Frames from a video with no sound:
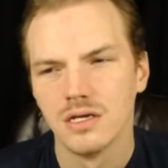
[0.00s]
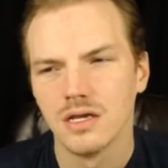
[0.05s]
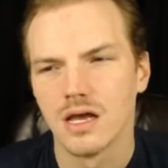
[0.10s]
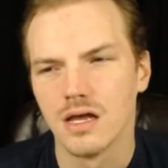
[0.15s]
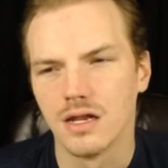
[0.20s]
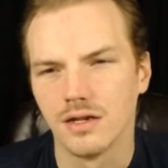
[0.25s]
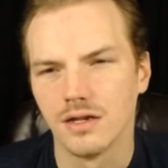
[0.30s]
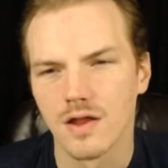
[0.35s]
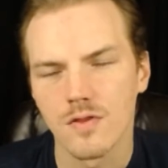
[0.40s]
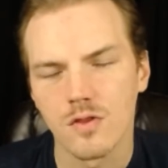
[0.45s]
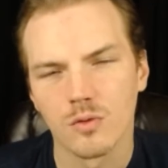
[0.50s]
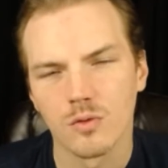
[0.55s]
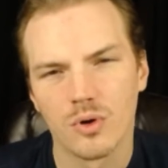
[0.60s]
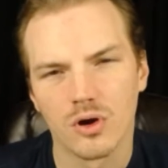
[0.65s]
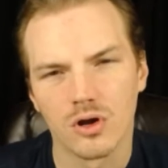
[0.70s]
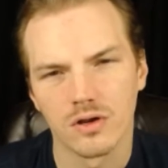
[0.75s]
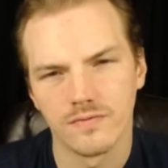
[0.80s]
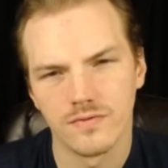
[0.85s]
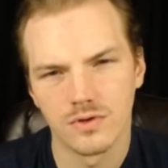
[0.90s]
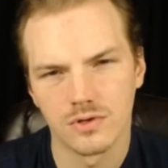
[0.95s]
And another
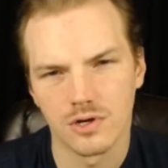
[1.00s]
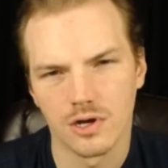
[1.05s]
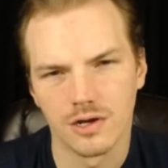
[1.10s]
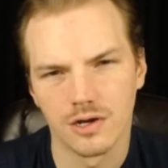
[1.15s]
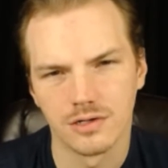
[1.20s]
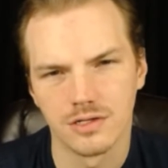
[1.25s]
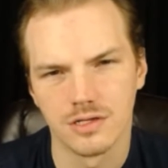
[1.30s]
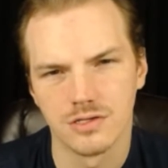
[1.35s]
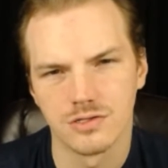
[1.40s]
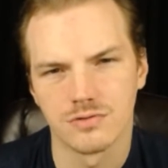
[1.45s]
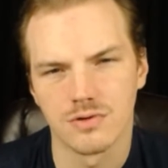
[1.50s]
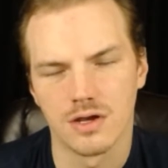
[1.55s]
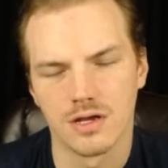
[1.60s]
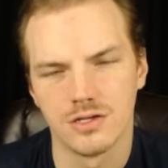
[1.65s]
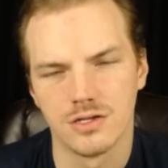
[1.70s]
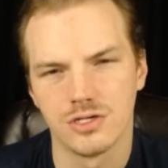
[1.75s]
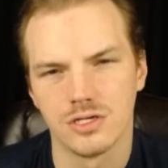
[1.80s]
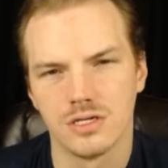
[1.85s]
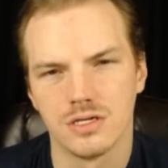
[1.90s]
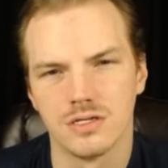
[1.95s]
part of your content
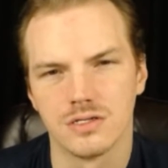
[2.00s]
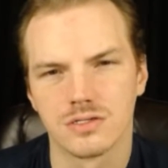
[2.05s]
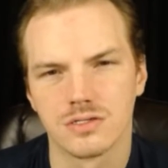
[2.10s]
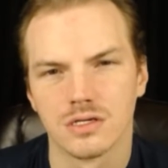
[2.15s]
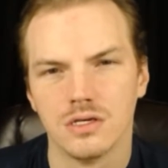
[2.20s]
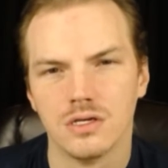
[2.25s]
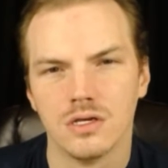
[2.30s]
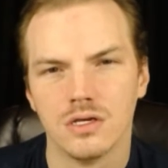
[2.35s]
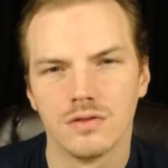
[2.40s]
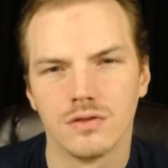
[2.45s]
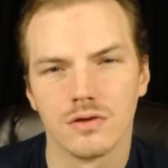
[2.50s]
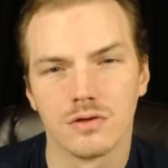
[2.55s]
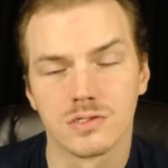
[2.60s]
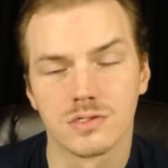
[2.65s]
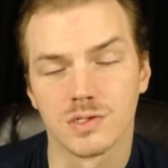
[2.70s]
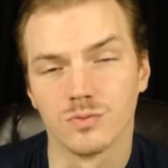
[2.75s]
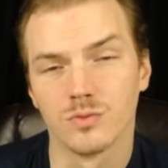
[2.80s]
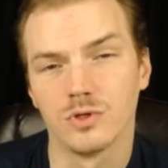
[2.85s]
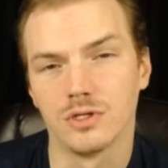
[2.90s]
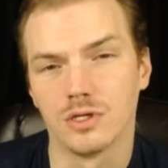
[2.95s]
strategy is, there are
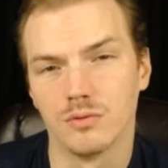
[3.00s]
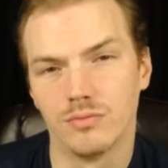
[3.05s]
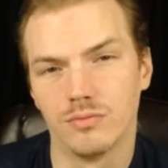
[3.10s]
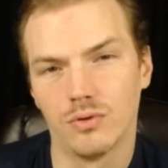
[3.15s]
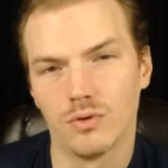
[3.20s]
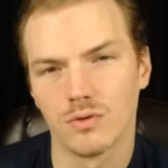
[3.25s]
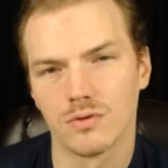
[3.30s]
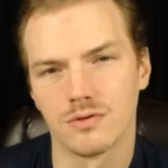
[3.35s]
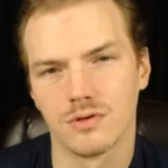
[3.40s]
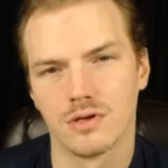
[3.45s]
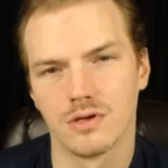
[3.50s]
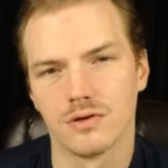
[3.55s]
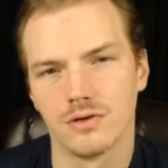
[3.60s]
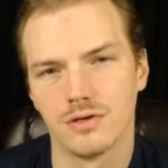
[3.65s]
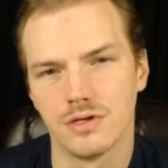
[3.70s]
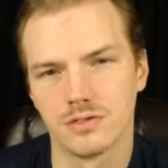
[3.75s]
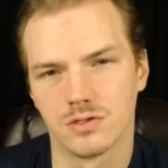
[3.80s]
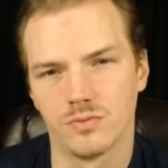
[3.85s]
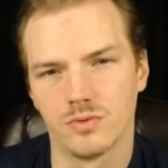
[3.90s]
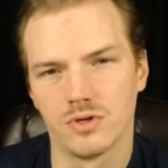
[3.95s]
some really important
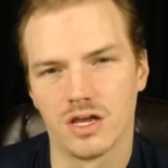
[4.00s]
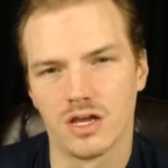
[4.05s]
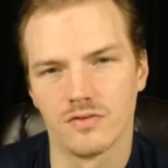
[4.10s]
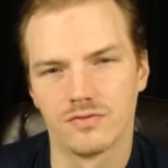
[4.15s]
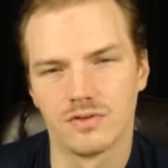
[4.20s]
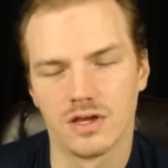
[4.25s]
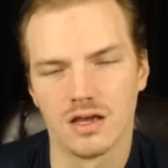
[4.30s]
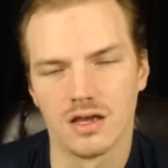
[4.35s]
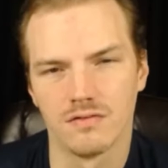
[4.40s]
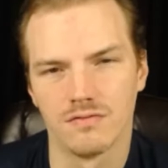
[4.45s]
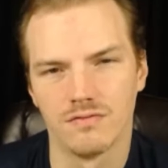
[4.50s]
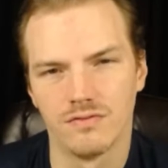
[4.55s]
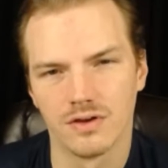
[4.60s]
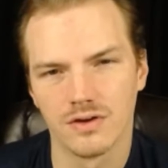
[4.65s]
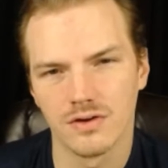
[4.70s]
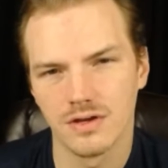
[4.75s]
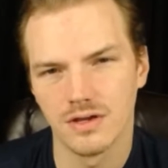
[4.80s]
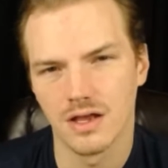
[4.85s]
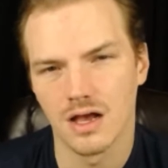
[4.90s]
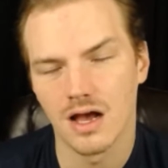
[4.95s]
areas that we have to have
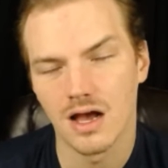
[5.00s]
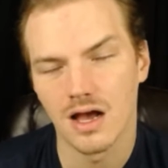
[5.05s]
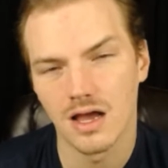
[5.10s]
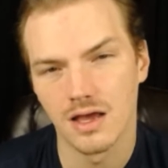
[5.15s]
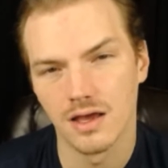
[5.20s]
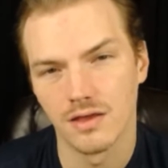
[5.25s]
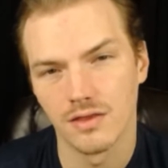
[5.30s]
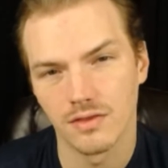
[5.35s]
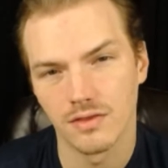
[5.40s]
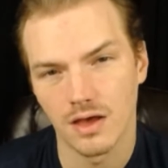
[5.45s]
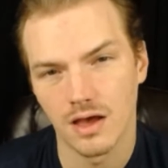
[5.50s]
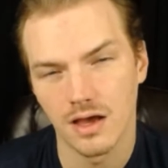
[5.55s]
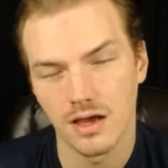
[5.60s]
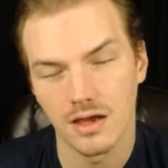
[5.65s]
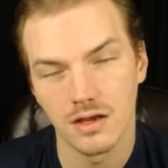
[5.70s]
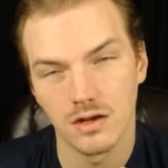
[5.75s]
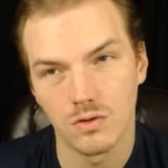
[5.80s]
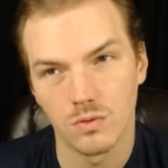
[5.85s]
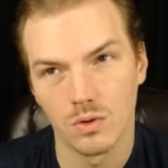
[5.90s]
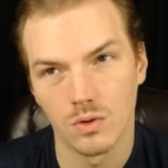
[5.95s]
very
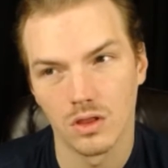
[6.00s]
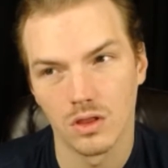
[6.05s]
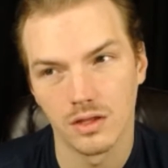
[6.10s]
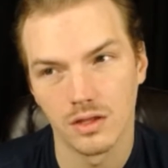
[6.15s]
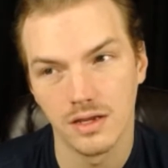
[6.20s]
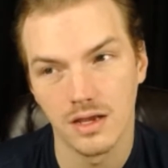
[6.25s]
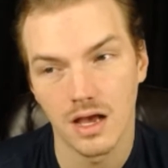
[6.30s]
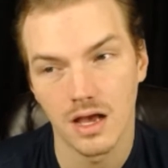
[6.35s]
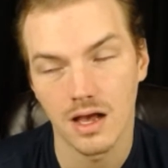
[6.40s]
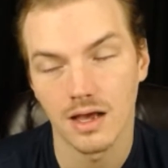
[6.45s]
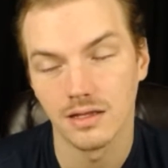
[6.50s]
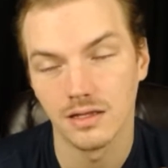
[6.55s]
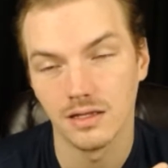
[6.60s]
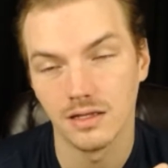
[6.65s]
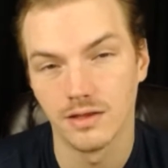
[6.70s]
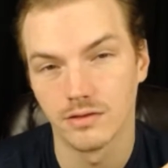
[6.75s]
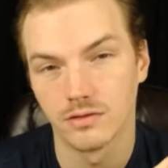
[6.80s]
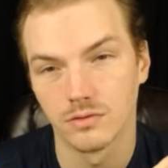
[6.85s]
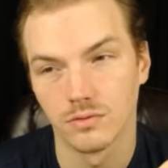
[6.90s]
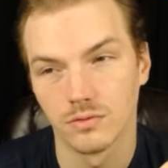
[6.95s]
high quality, highly
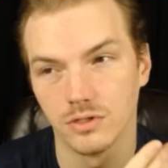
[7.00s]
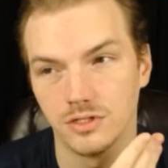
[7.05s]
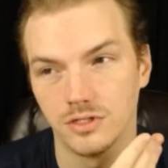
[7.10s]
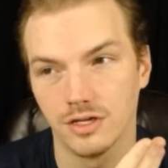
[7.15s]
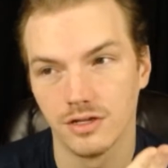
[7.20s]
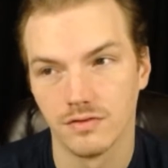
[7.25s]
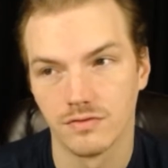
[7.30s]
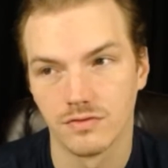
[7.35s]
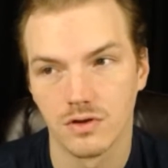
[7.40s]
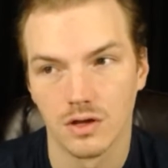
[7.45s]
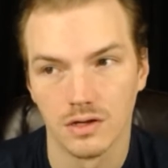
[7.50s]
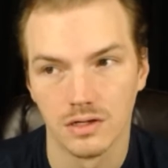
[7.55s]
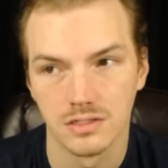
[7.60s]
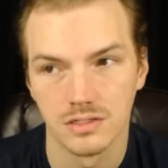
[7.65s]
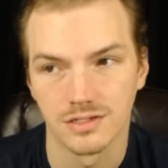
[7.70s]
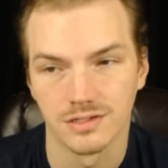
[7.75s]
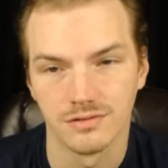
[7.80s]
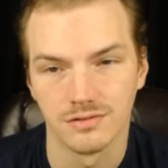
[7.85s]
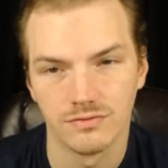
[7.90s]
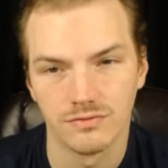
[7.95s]
authoritative
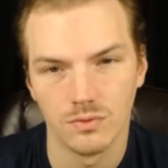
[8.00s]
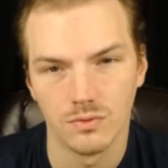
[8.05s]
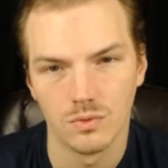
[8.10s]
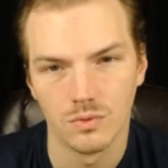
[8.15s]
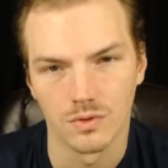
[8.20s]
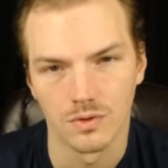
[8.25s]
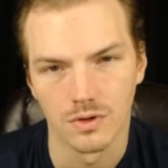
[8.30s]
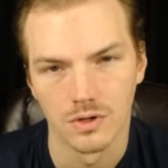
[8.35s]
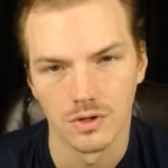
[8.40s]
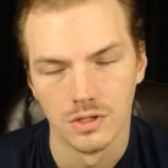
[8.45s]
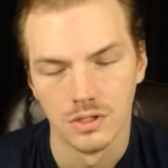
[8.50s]
content for.